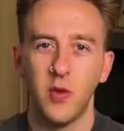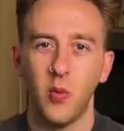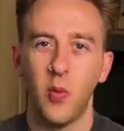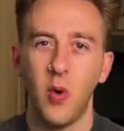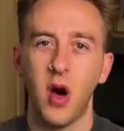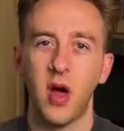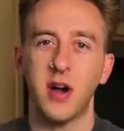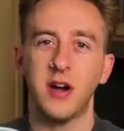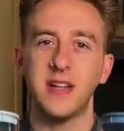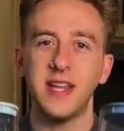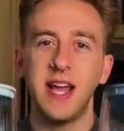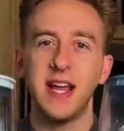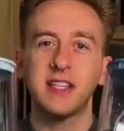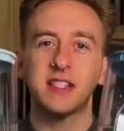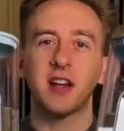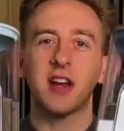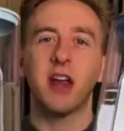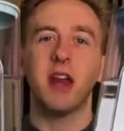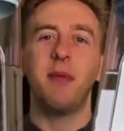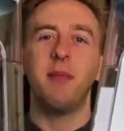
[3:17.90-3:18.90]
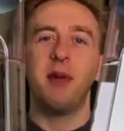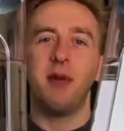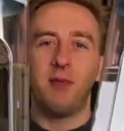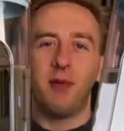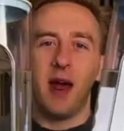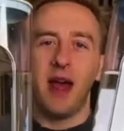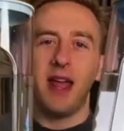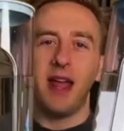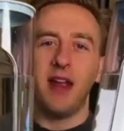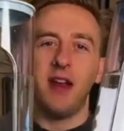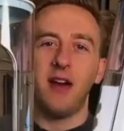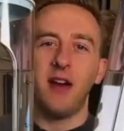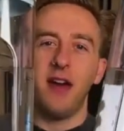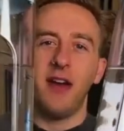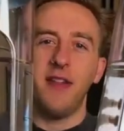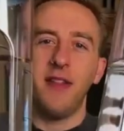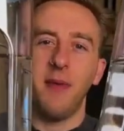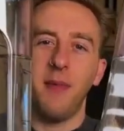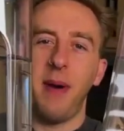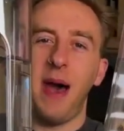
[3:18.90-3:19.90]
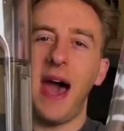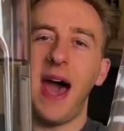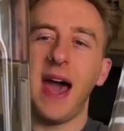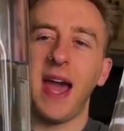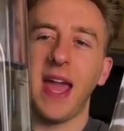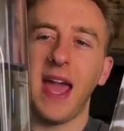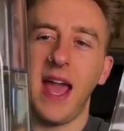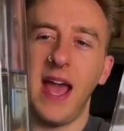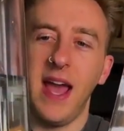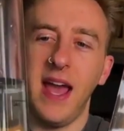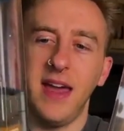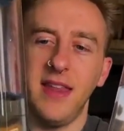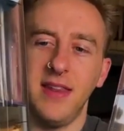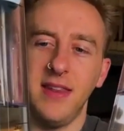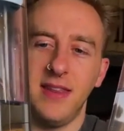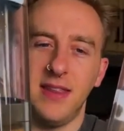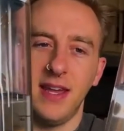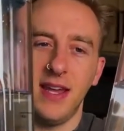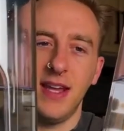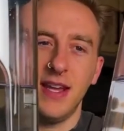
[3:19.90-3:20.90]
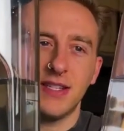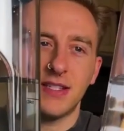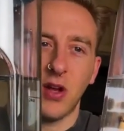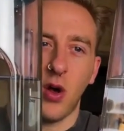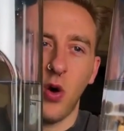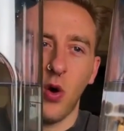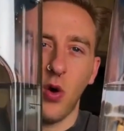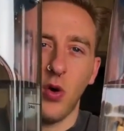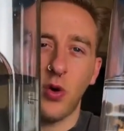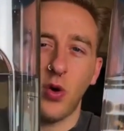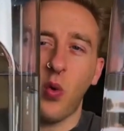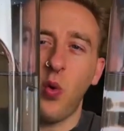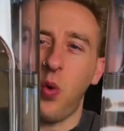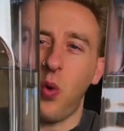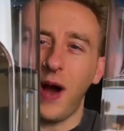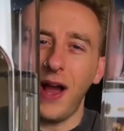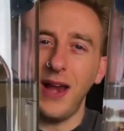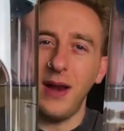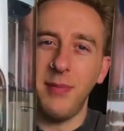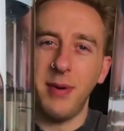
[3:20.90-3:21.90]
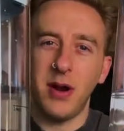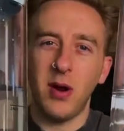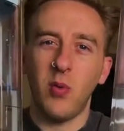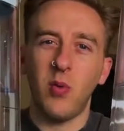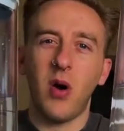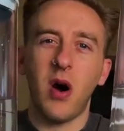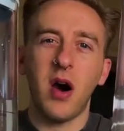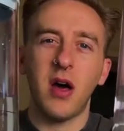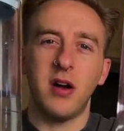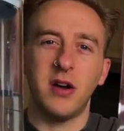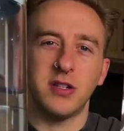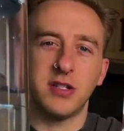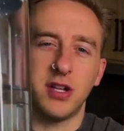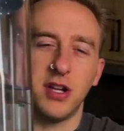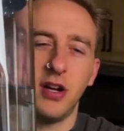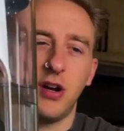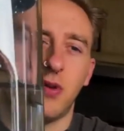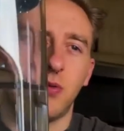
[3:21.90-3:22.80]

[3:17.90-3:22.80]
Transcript: The water tanks are gonna be right here in the back, and these hold quite a bit of water, so you